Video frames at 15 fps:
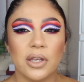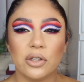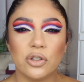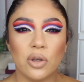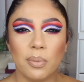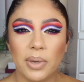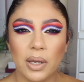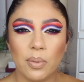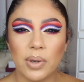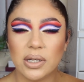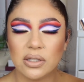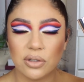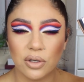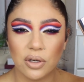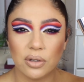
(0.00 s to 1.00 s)
So many
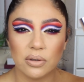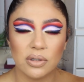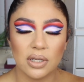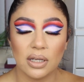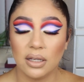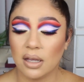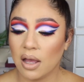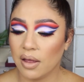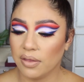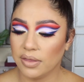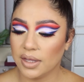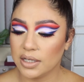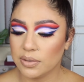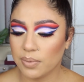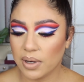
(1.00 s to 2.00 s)
ways to using
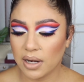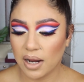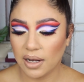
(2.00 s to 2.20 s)
this one.